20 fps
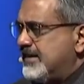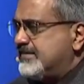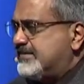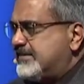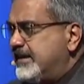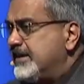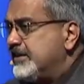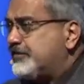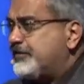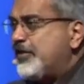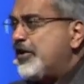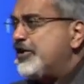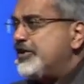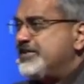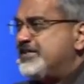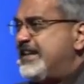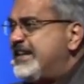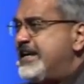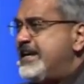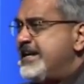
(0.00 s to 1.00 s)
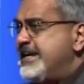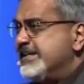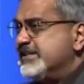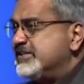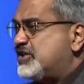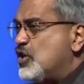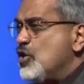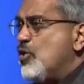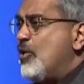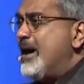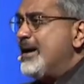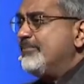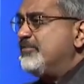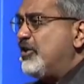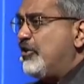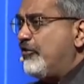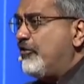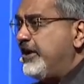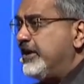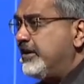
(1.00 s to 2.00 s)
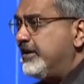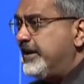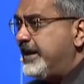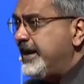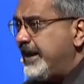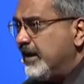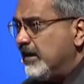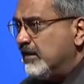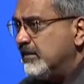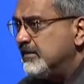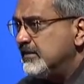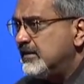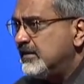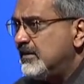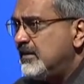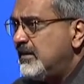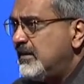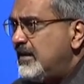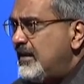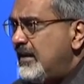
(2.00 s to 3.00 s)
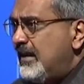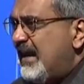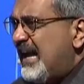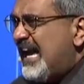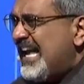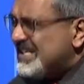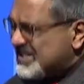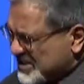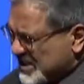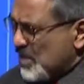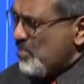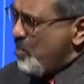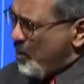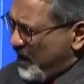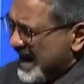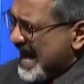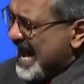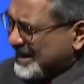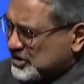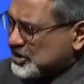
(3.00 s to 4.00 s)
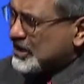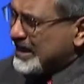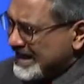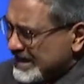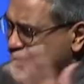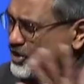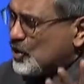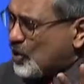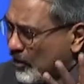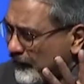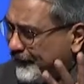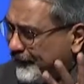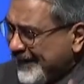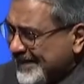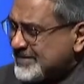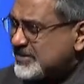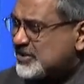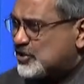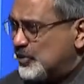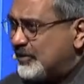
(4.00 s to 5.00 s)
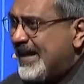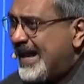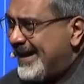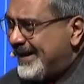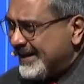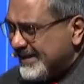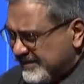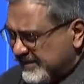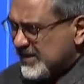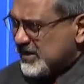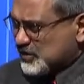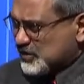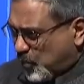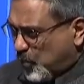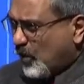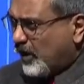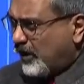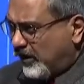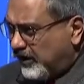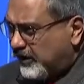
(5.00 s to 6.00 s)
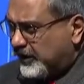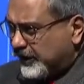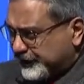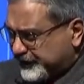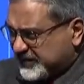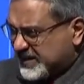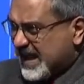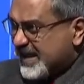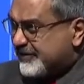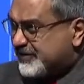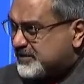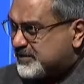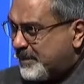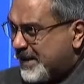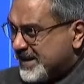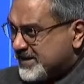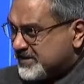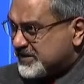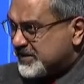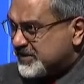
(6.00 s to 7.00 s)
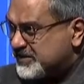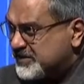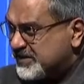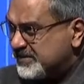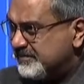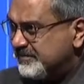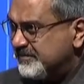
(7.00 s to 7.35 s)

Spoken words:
said, as far as Indians go, I'm the real deal. And someone actually took offense to that in this world of safe spaces.